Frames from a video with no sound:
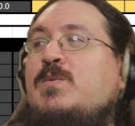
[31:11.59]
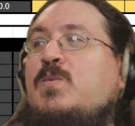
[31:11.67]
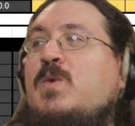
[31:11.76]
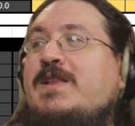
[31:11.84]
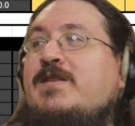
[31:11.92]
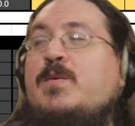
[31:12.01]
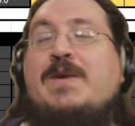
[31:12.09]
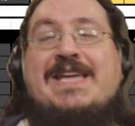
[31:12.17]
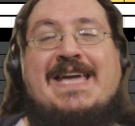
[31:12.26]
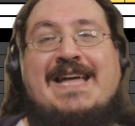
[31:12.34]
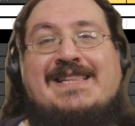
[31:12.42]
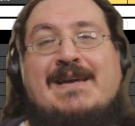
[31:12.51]
What do we
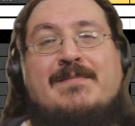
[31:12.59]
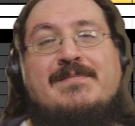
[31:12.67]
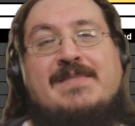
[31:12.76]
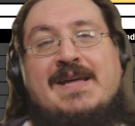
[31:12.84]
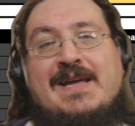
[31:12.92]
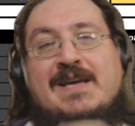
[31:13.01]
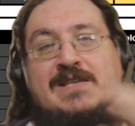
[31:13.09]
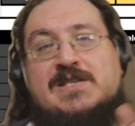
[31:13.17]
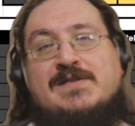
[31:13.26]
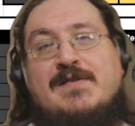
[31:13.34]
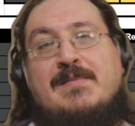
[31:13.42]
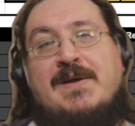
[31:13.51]
get? And
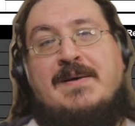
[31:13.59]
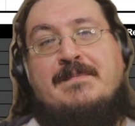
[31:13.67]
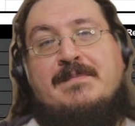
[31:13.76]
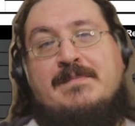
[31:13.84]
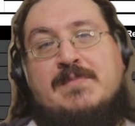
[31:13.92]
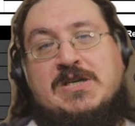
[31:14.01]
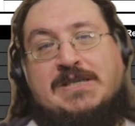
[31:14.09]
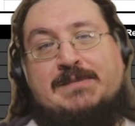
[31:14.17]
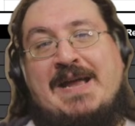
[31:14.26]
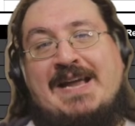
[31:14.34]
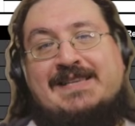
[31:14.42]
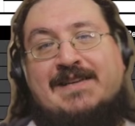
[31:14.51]
just from a
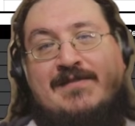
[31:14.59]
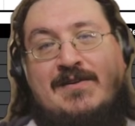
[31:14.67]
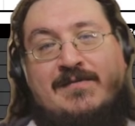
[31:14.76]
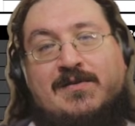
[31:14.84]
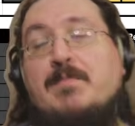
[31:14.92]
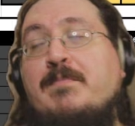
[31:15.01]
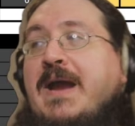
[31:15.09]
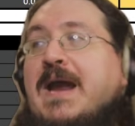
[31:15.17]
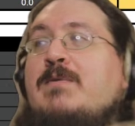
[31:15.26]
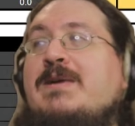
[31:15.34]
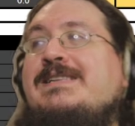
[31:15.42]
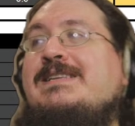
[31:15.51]
perspective of
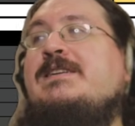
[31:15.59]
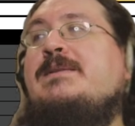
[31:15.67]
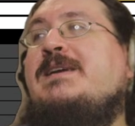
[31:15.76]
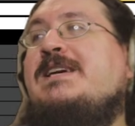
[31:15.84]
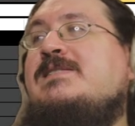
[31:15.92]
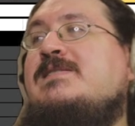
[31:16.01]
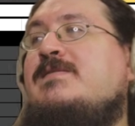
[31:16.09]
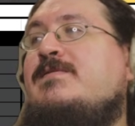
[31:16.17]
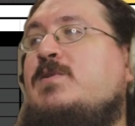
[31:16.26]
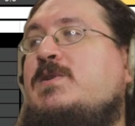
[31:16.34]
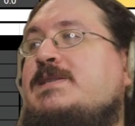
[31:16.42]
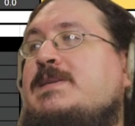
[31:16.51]
comparing their DPSs,
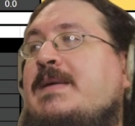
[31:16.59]
of course,